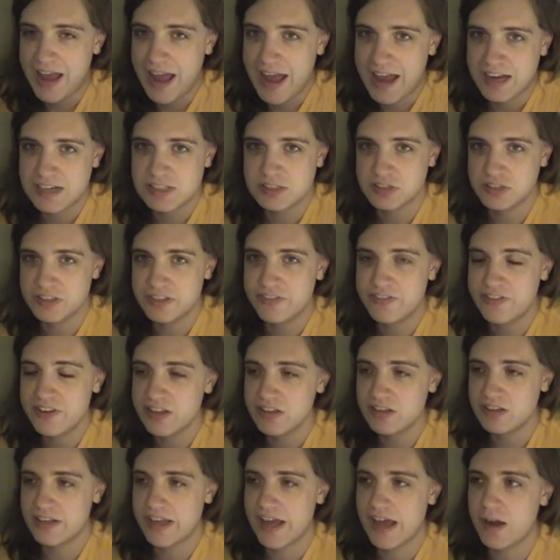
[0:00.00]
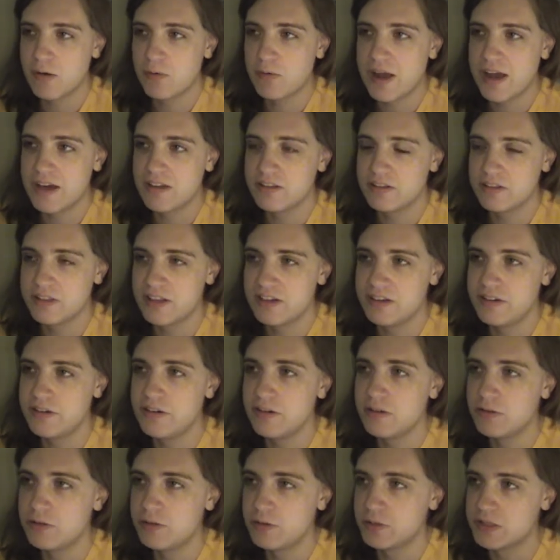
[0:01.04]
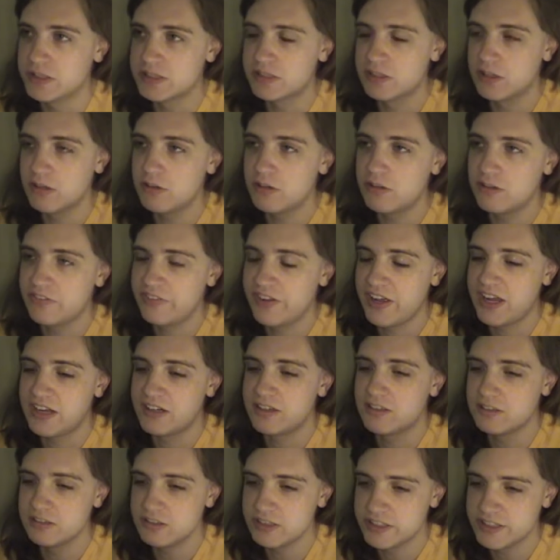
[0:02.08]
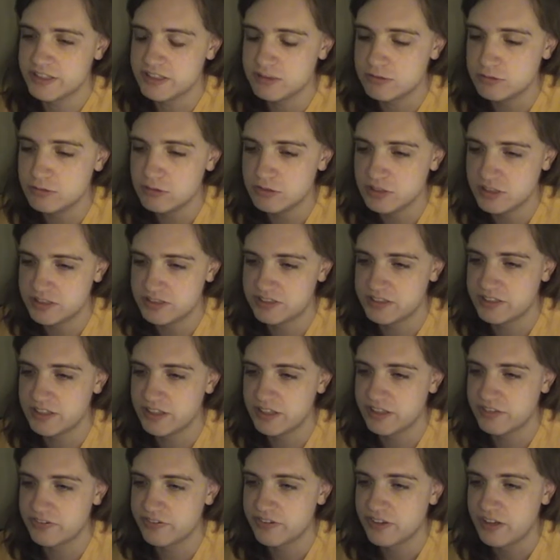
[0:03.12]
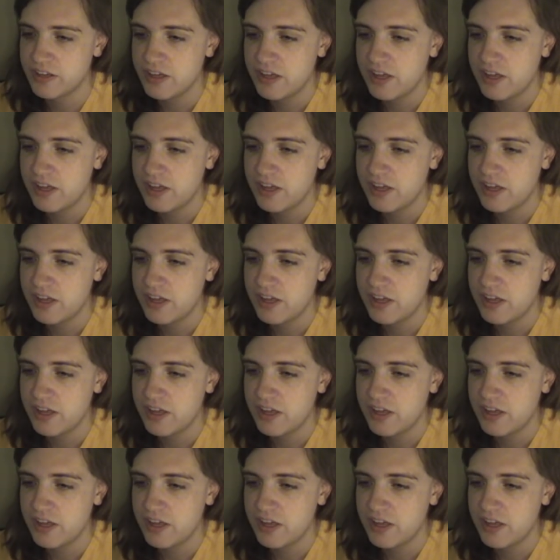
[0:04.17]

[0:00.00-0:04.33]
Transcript: actually feel now rather than due to external factors like school and stuff.